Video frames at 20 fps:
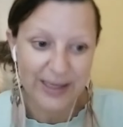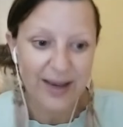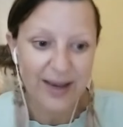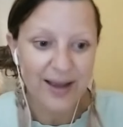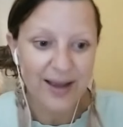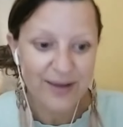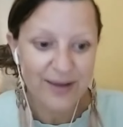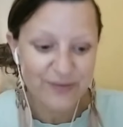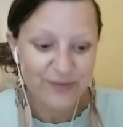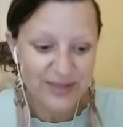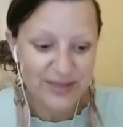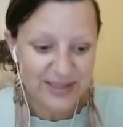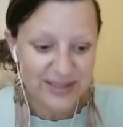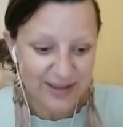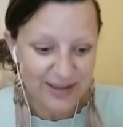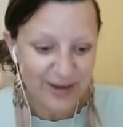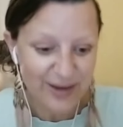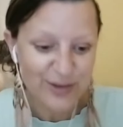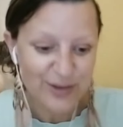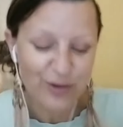I have
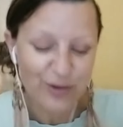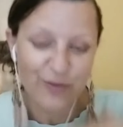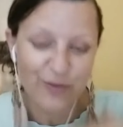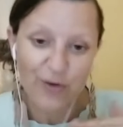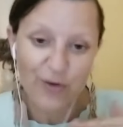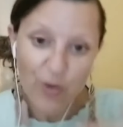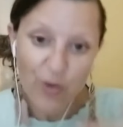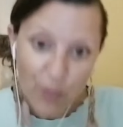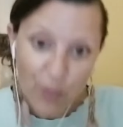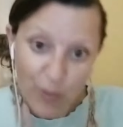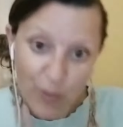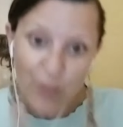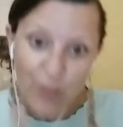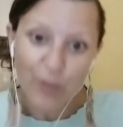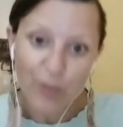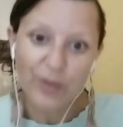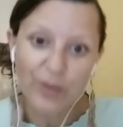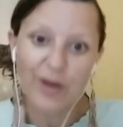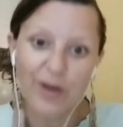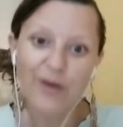signed off
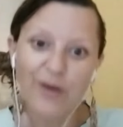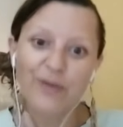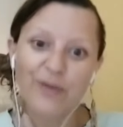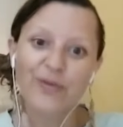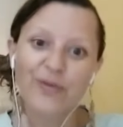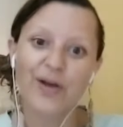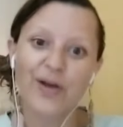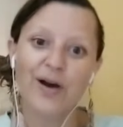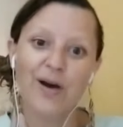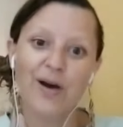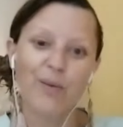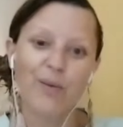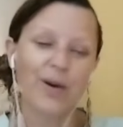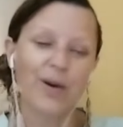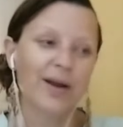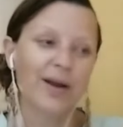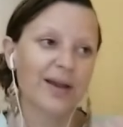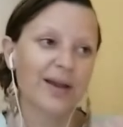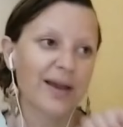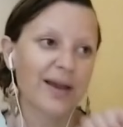all of the
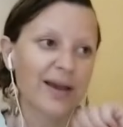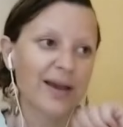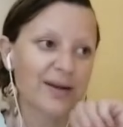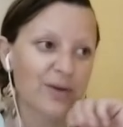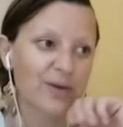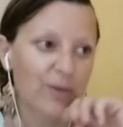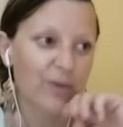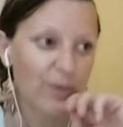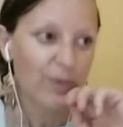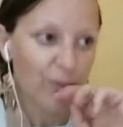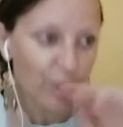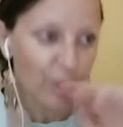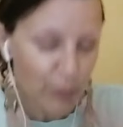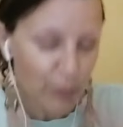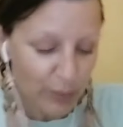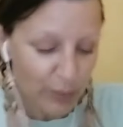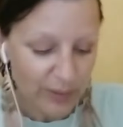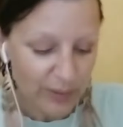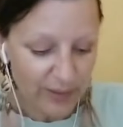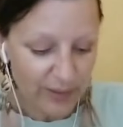artwork and
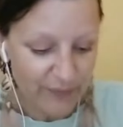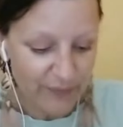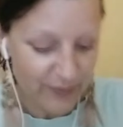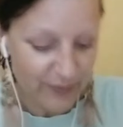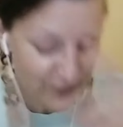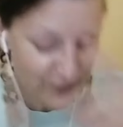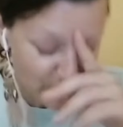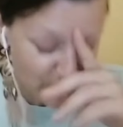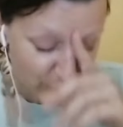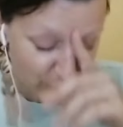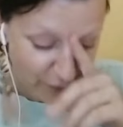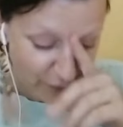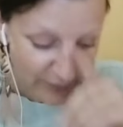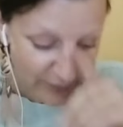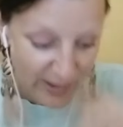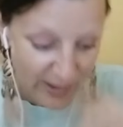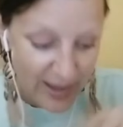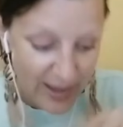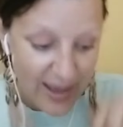all of the photography